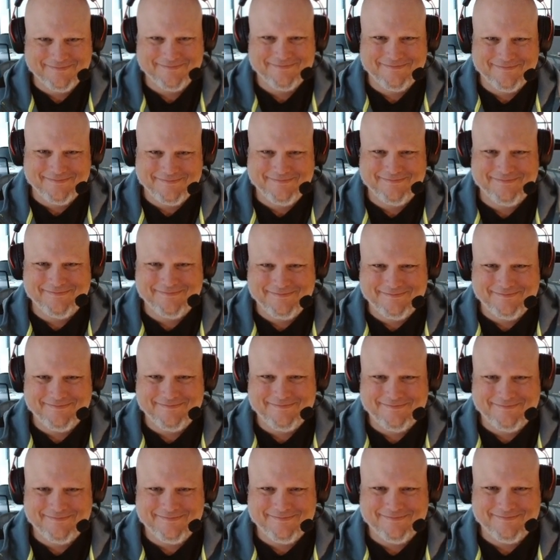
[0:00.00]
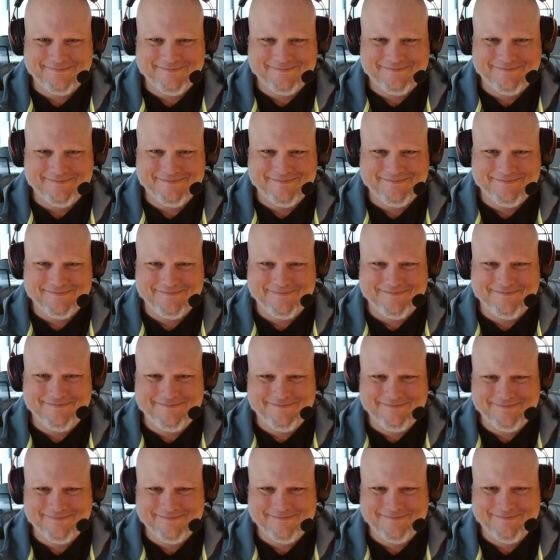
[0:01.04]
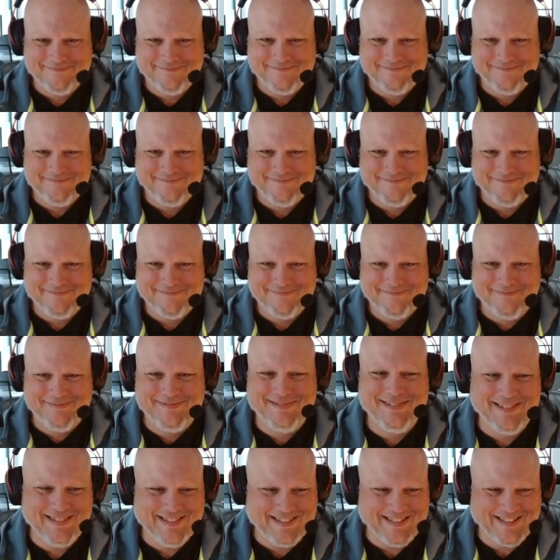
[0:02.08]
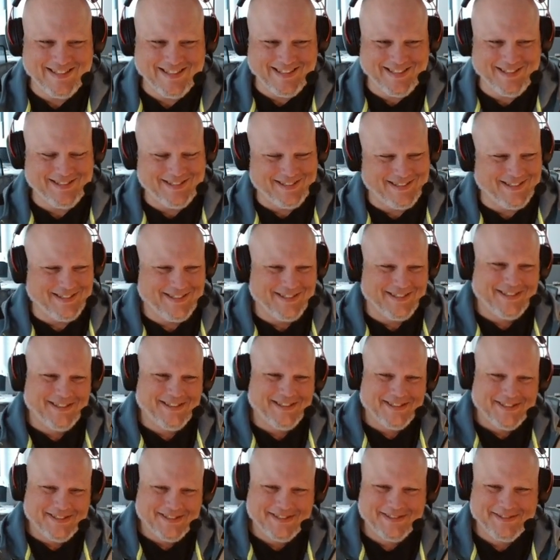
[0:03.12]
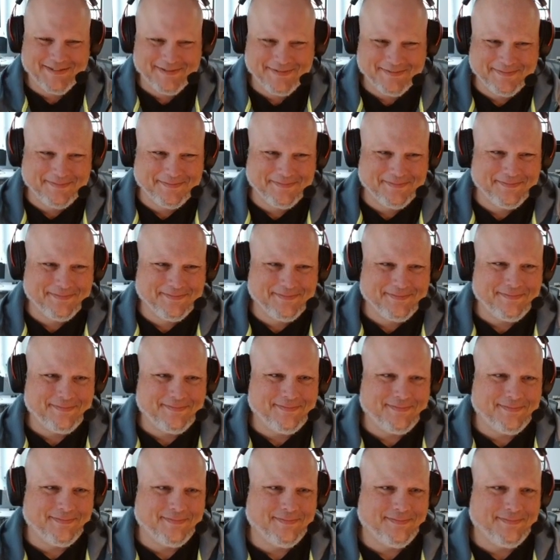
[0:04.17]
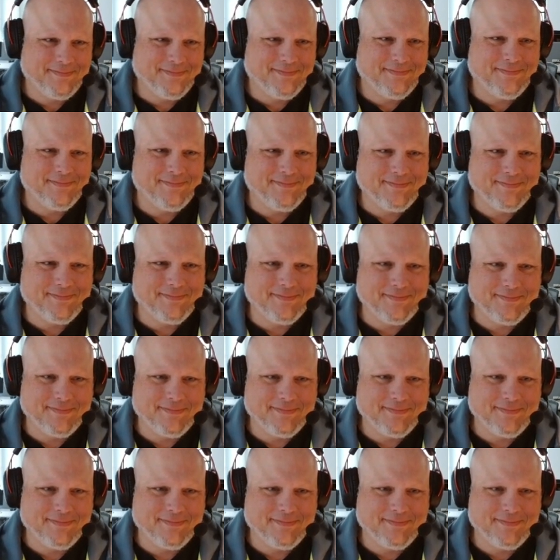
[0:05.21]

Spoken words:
(silent)